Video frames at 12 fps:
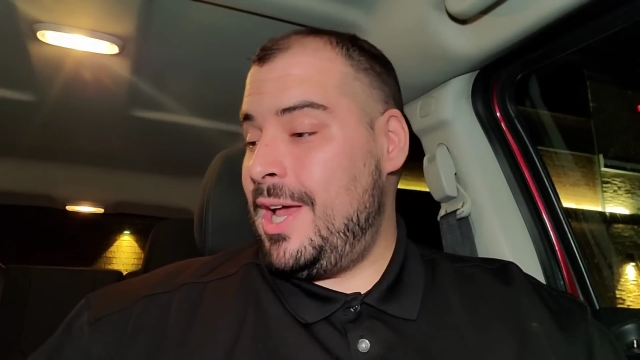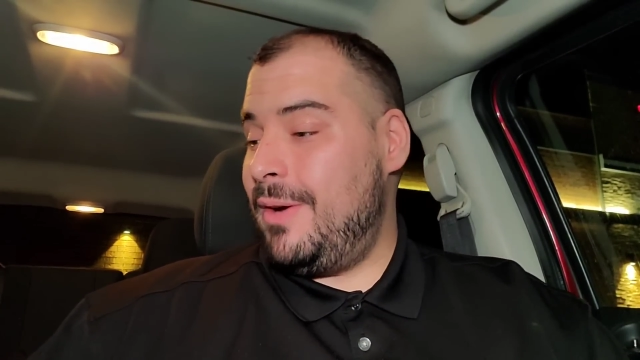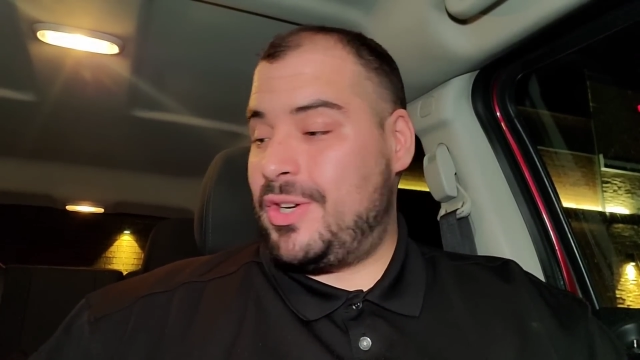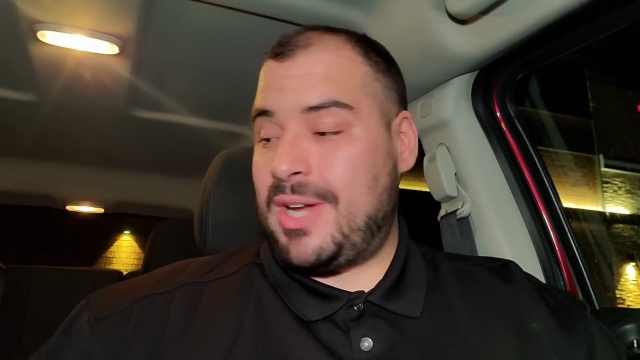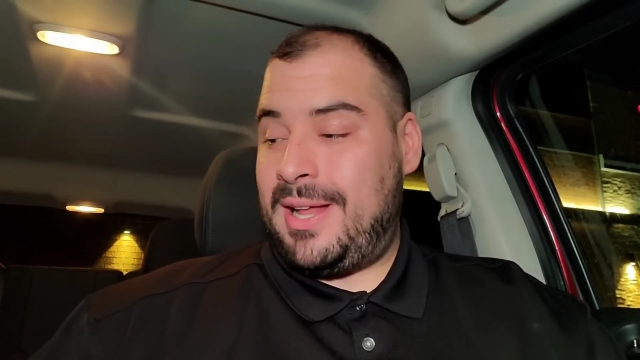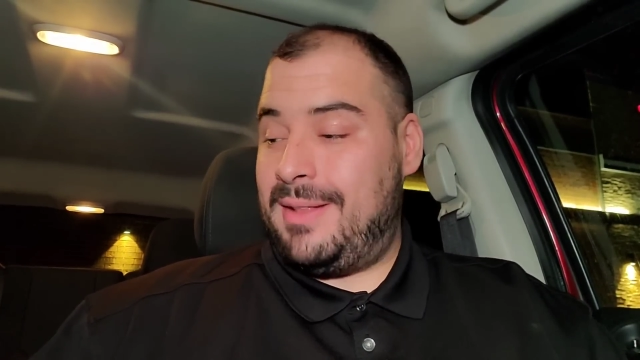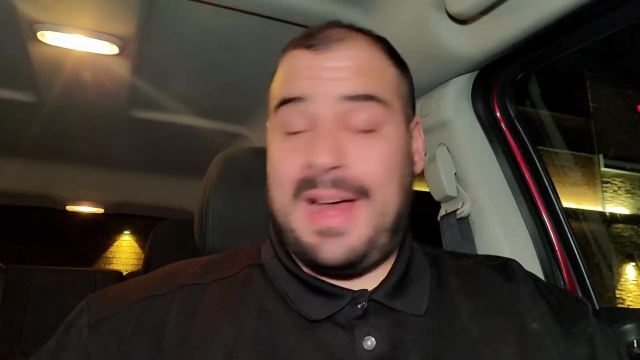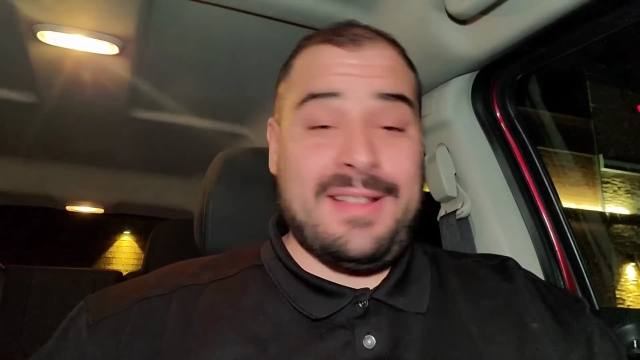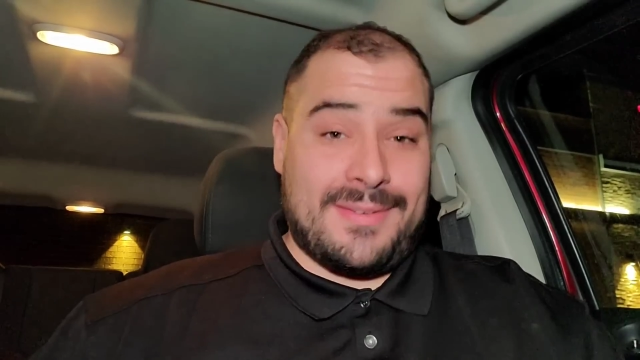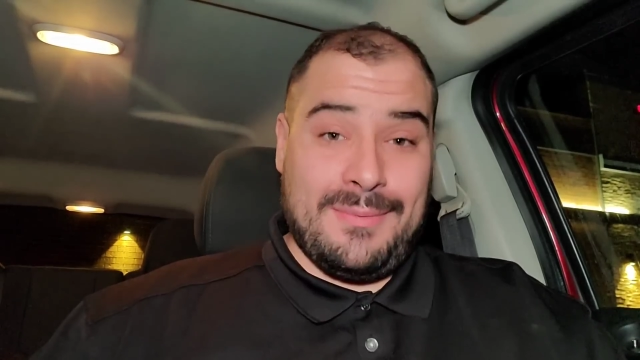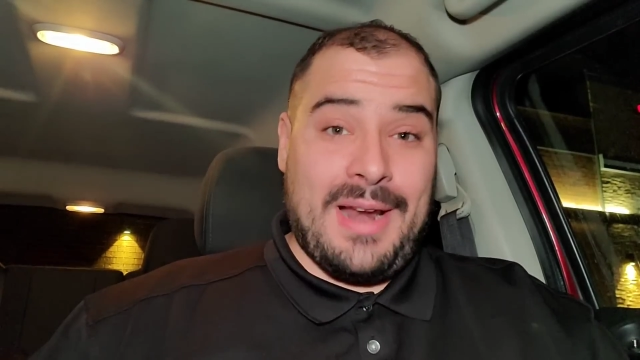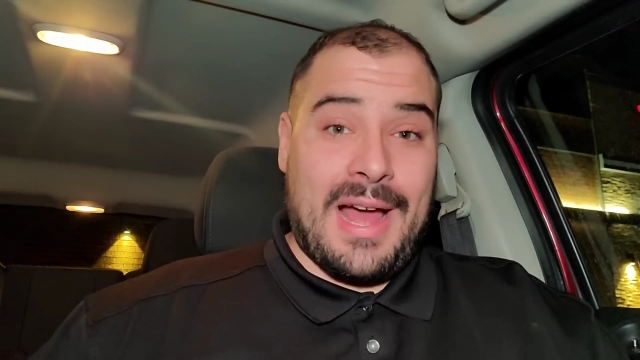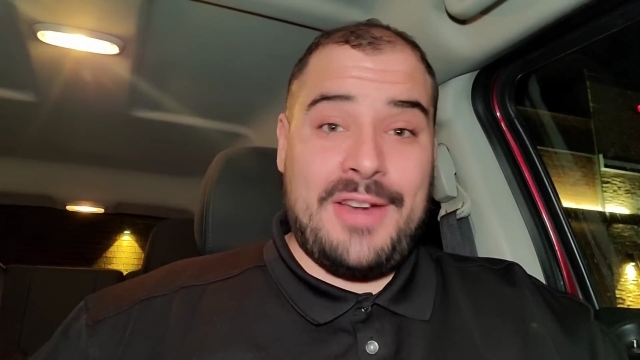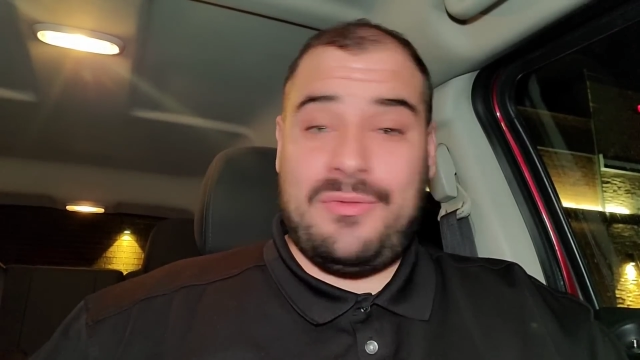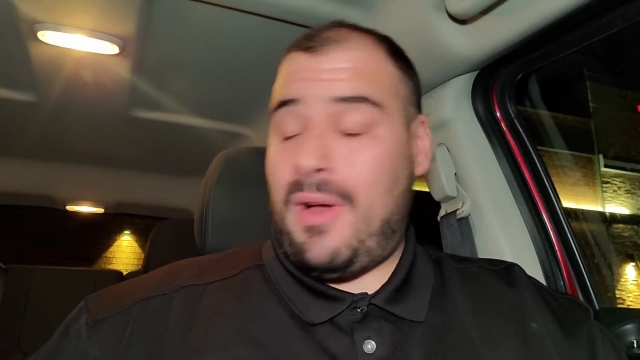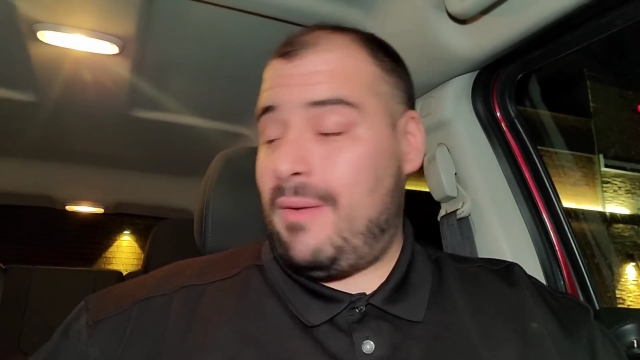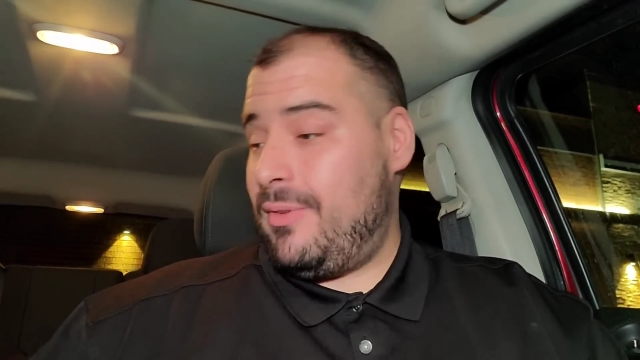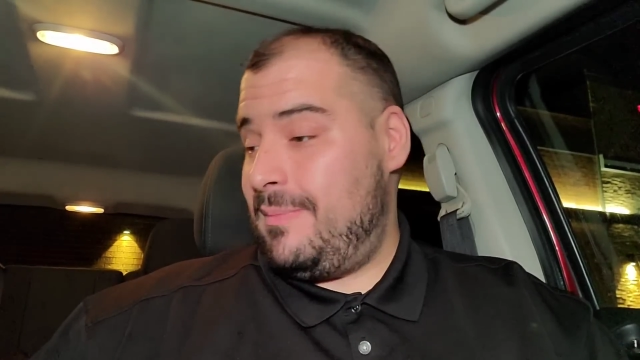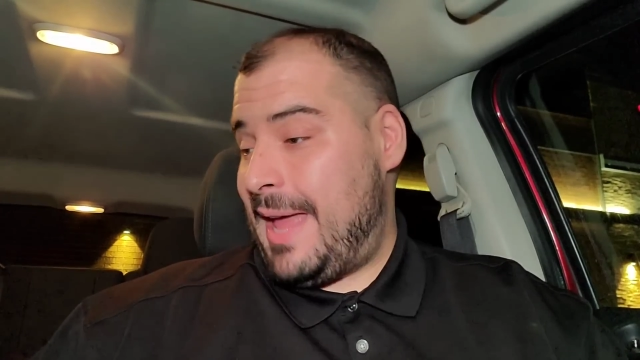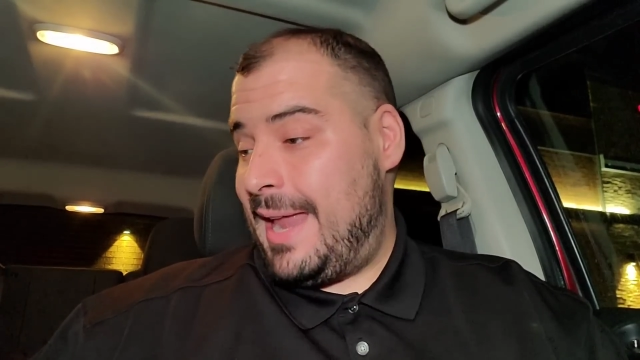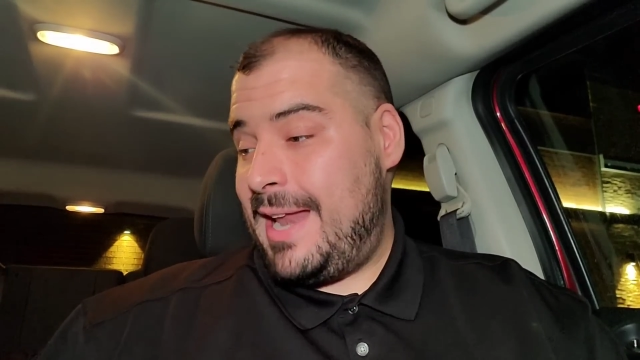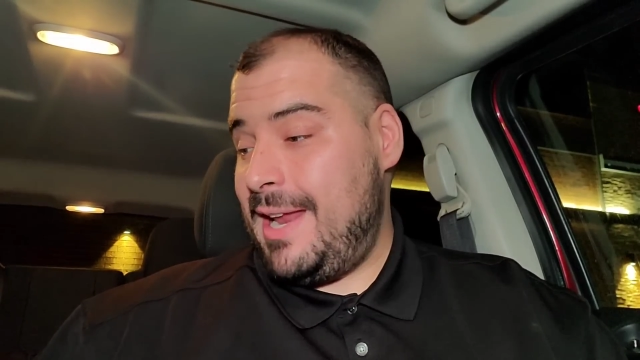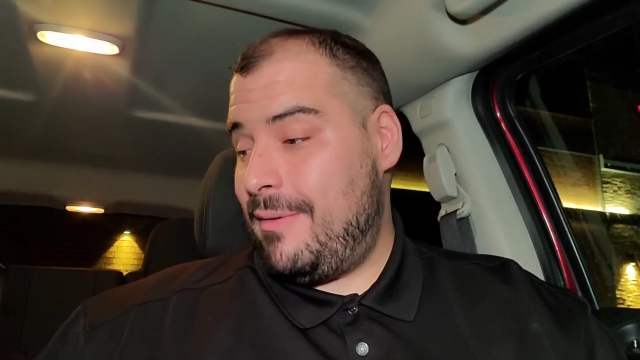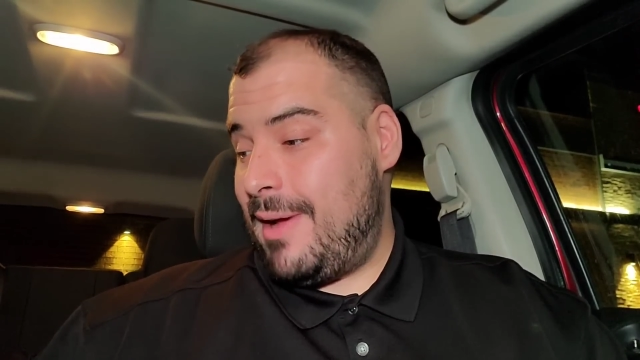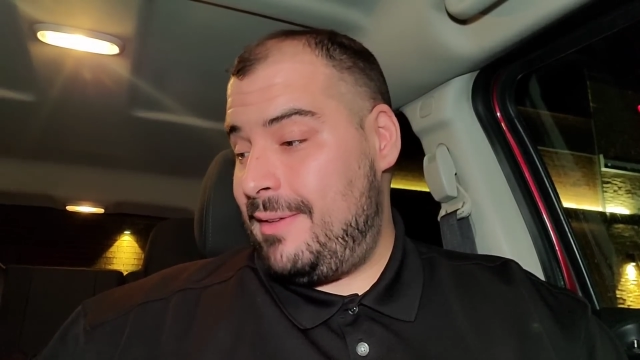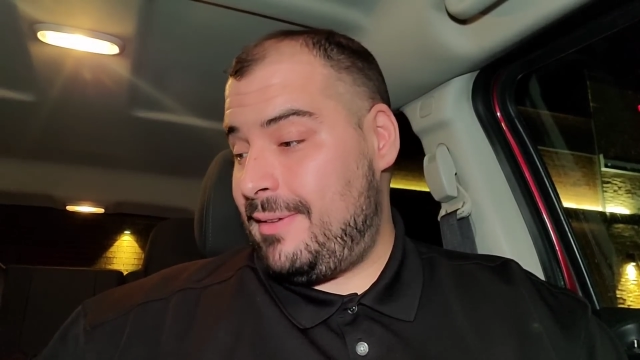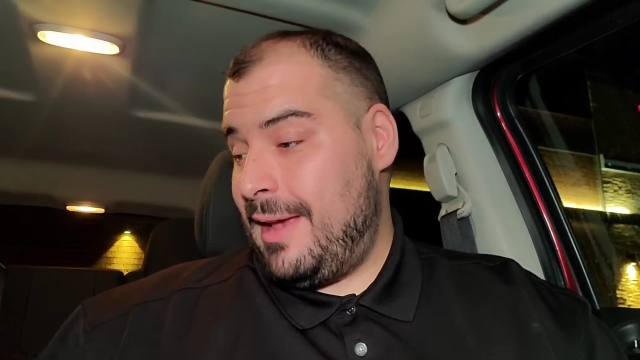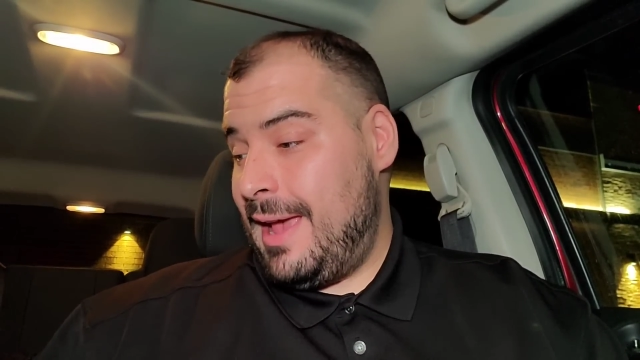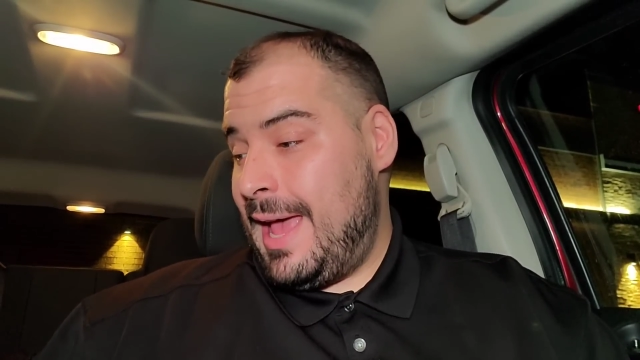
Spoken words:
that's what I draw from that anyways.